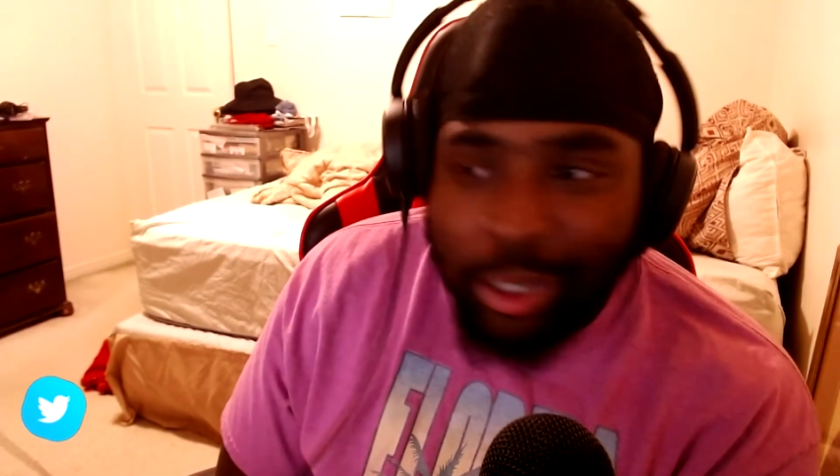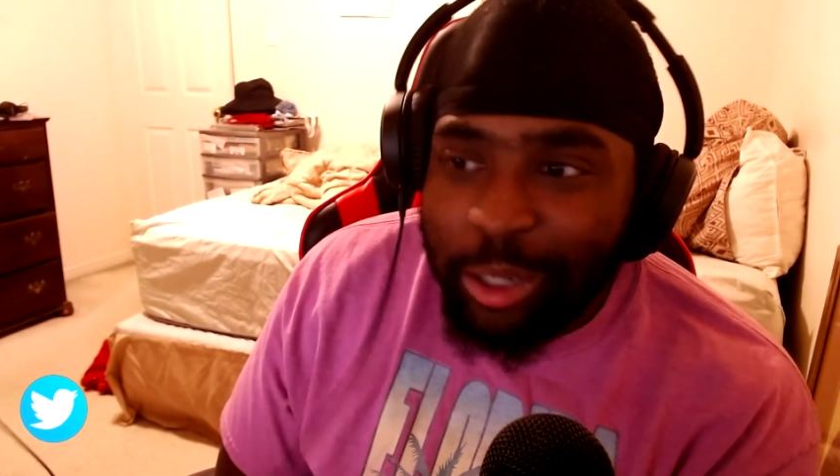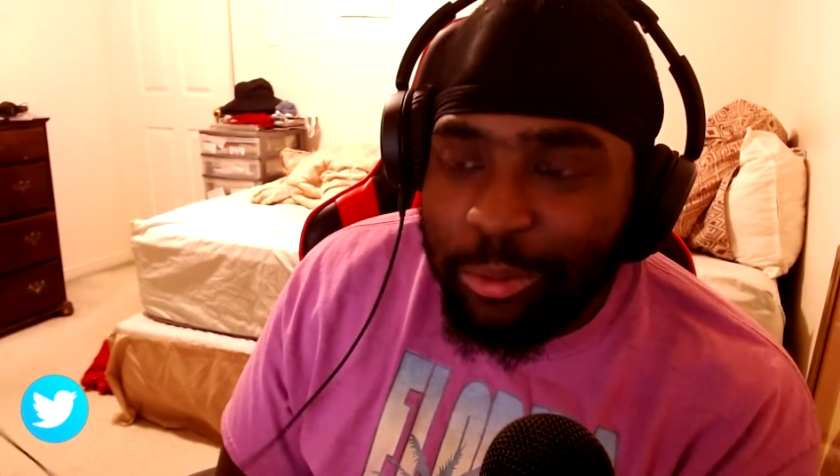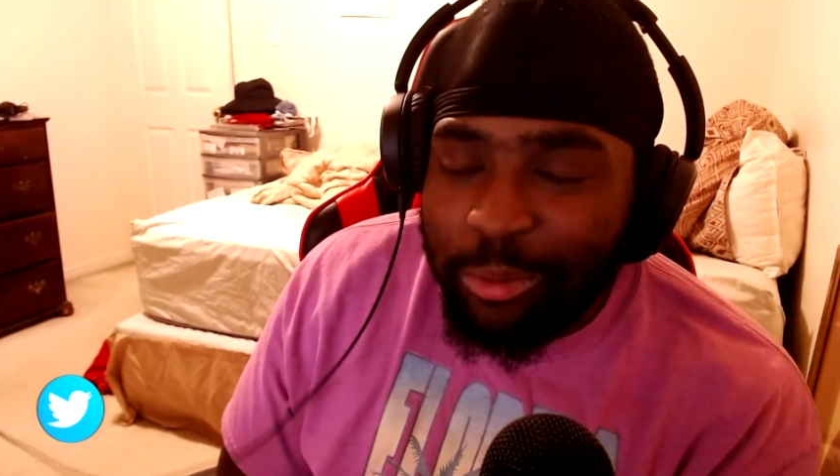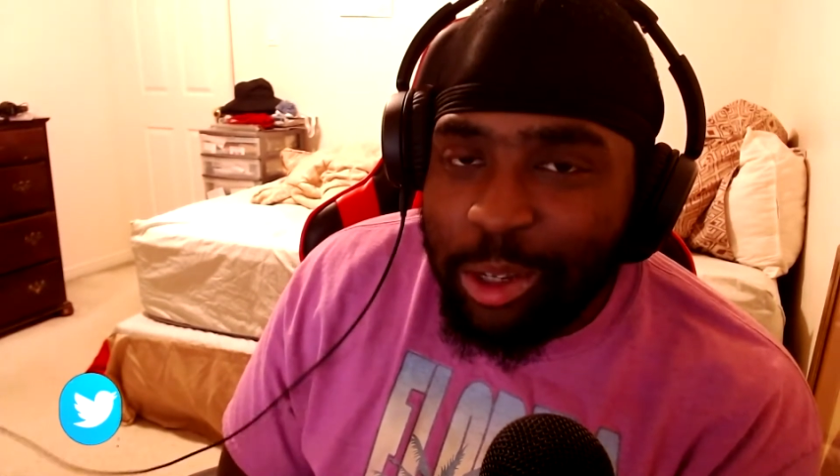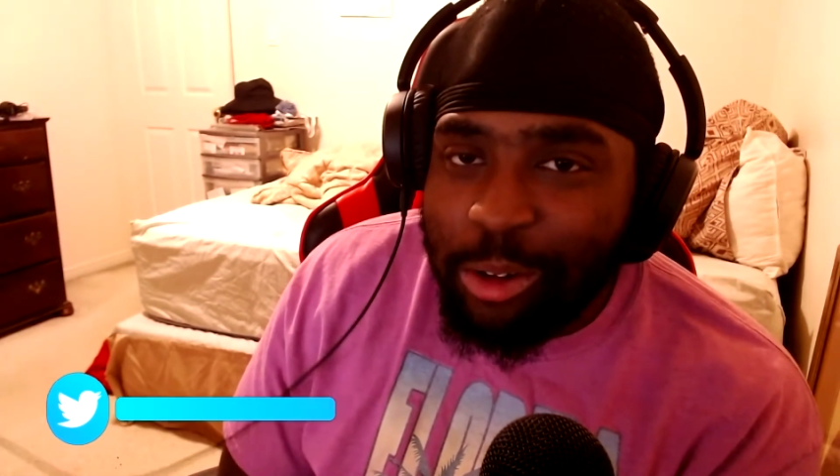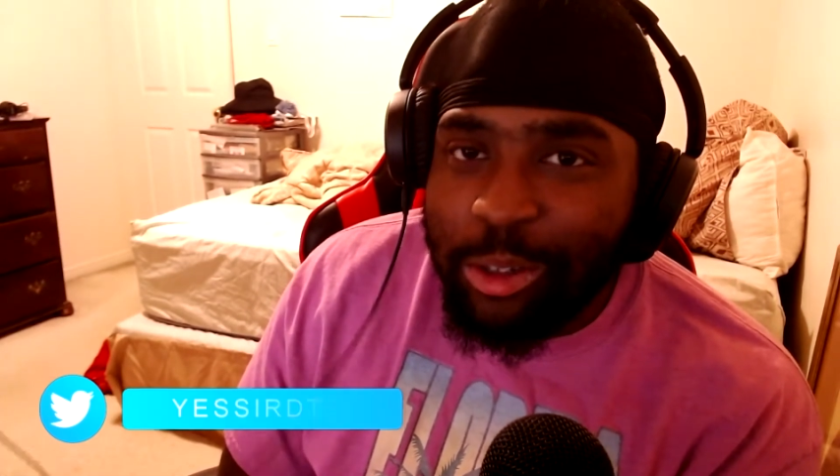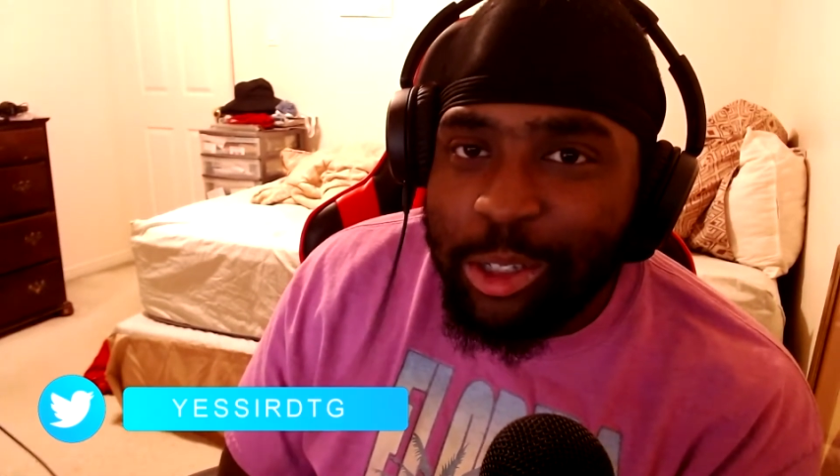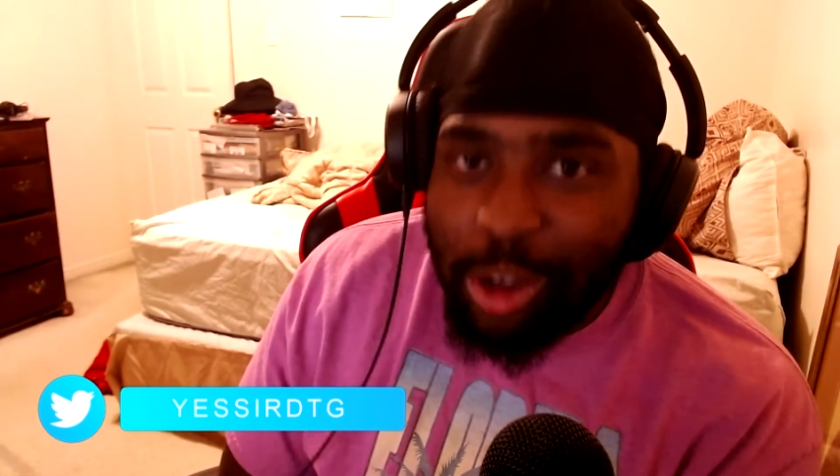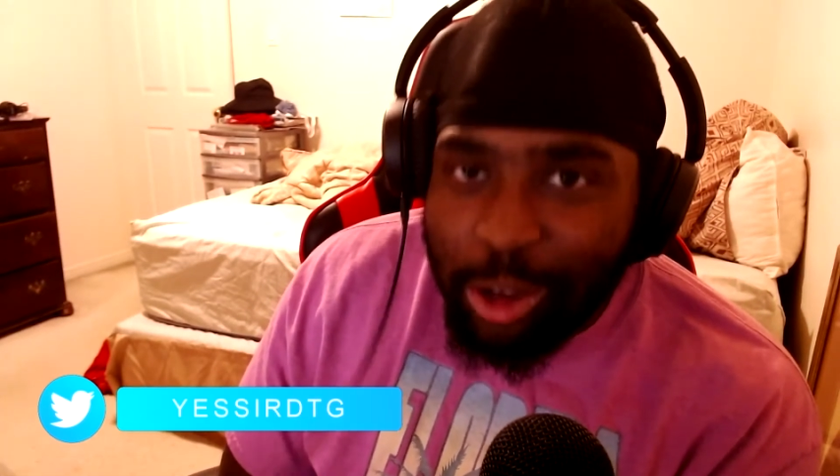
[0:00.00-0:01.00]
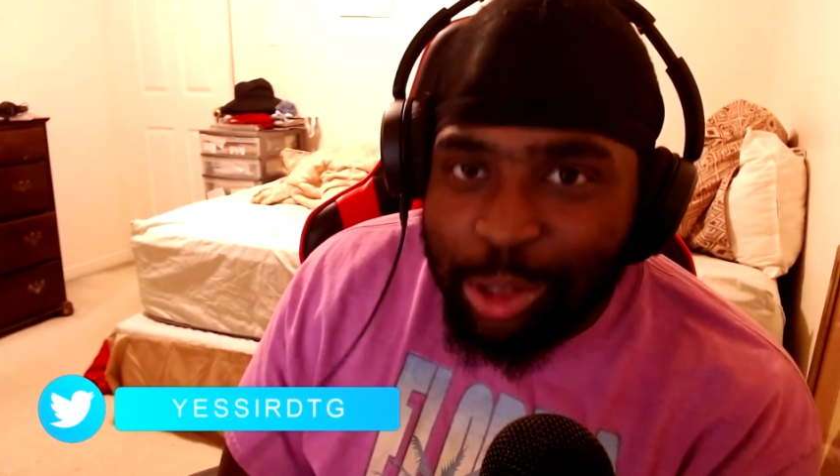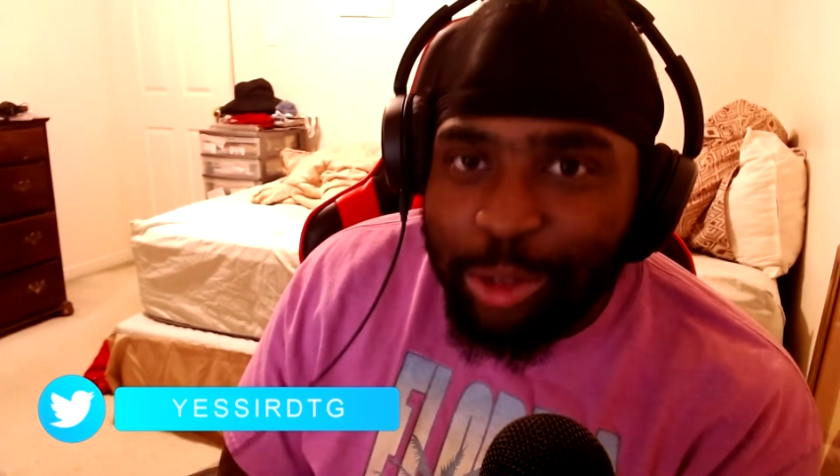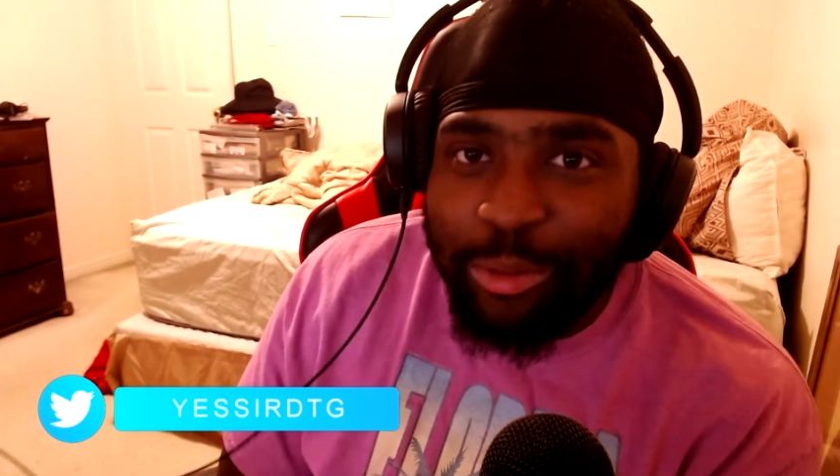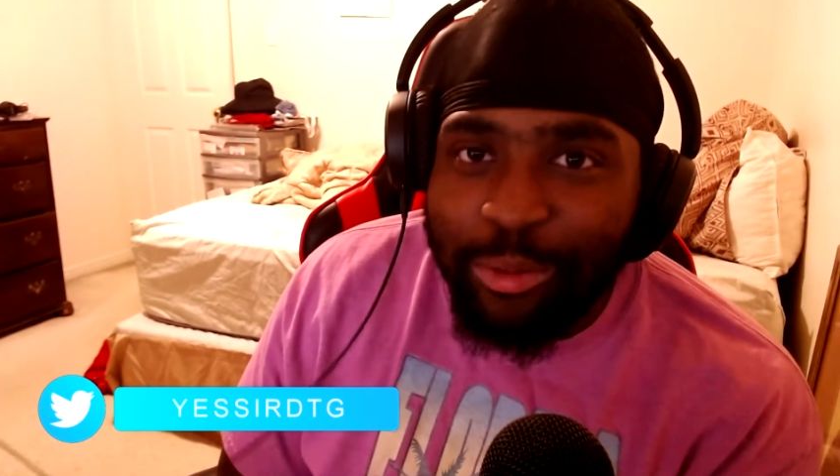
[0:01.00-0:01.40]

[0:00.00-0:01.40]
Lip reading: and the video is also